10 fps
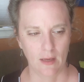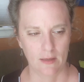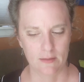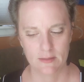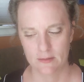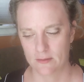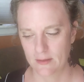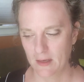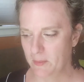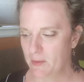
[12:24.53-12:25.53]
And
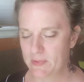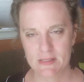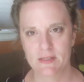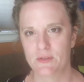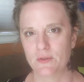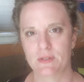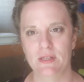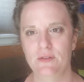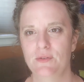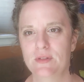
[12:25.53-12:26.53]
think about business owners.
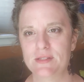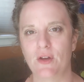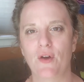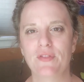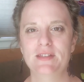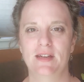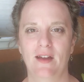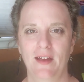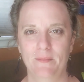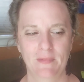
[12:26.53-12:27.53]
They do this all the
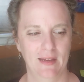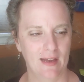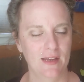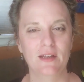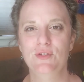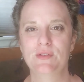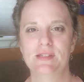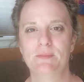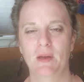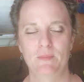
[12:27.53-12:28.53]
time. Like, I do
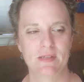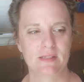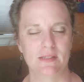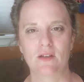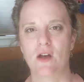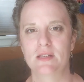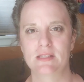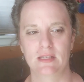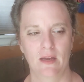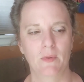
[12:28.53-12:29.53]
this in my business
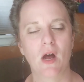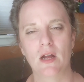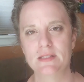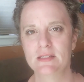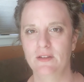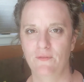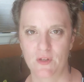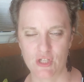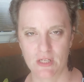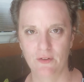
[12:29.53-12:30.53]
constantly. I'm constantly
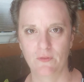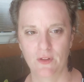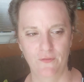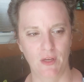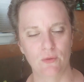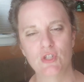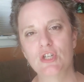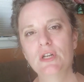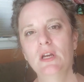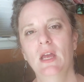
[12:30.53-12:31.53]
visioning for the
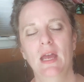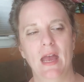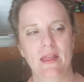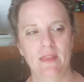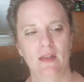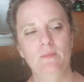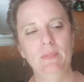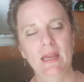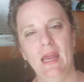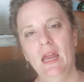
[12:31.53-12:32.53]
future and then
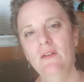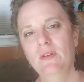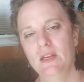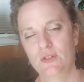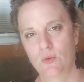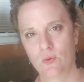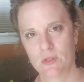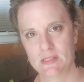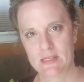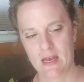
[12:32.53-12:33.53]
behaving
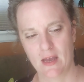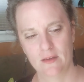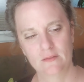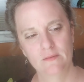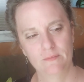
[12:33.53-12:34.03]
towards that,